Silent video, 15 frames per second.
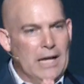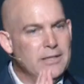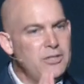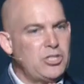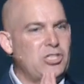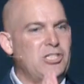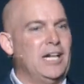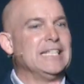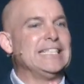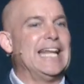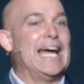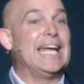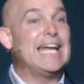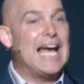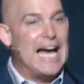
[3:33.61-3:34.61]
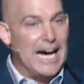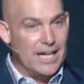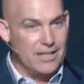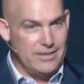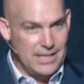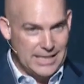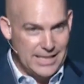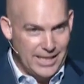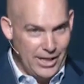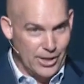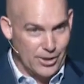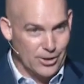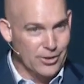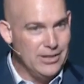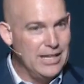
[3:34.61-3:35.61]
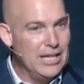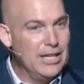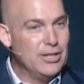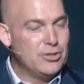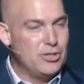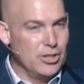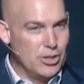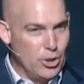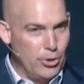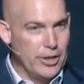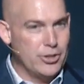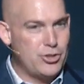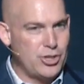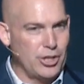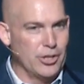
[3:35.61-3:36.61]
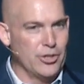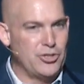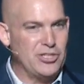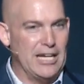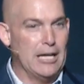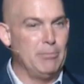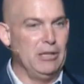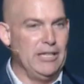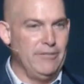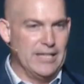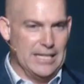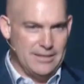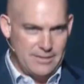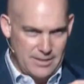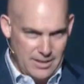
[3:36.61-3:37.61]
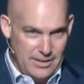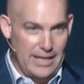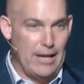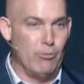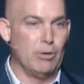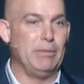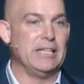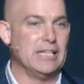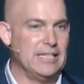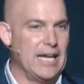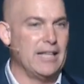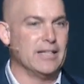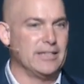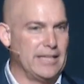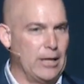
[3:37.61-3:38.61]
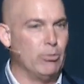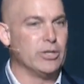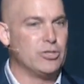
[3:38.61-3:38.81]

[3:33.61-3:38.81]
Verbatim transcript: one Sunday out of the year to go to church, I believe that today would be the day